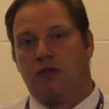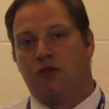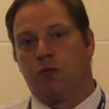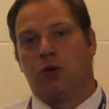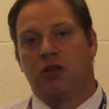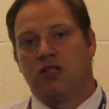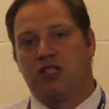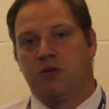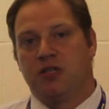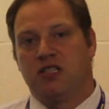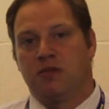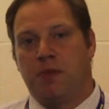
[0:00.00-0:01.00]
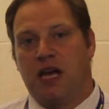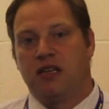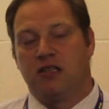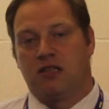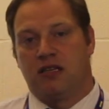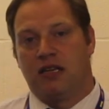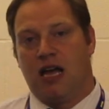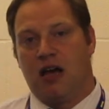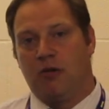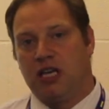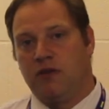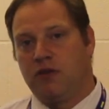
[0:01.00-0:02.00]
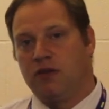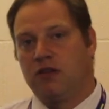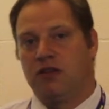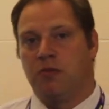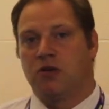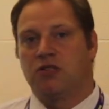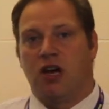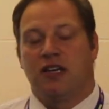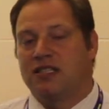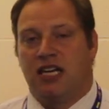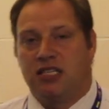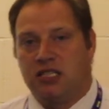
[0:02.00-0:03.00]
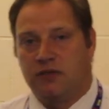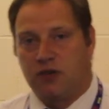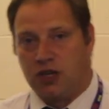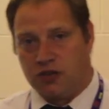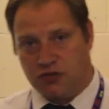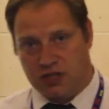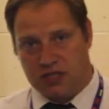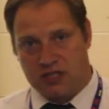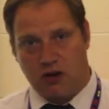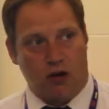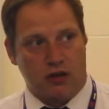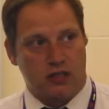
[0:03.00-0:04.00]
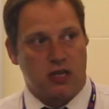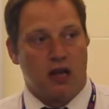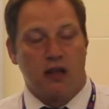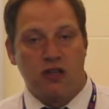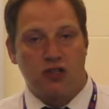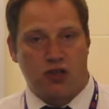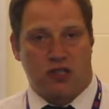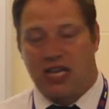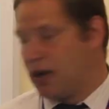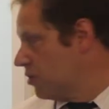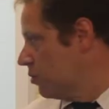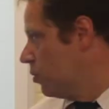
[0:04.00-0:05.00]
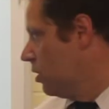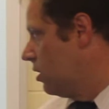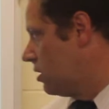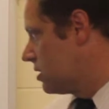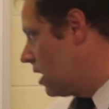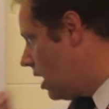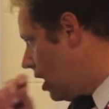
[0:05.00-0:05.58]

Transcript: The world is too interdependent now. Even the most isolated countries can't shut out the world.